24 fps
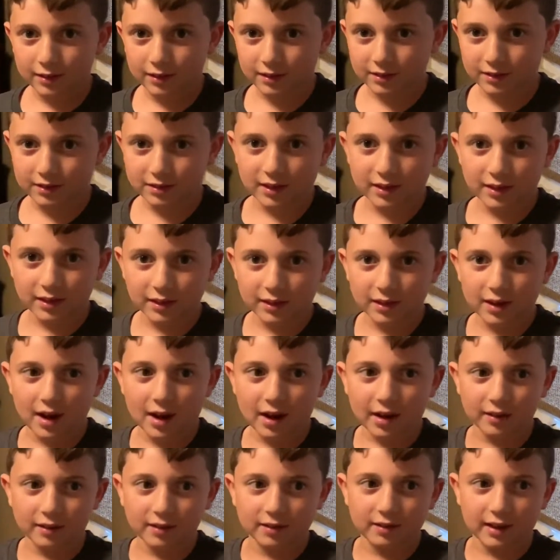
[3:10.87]
See you
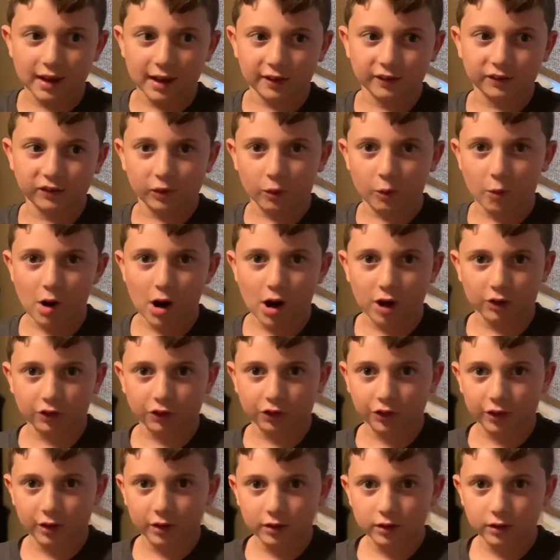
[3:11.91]
guys. Thanks for
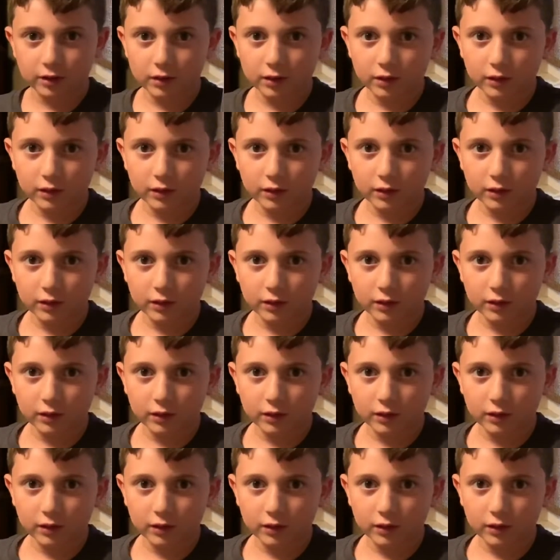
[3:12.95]
watching.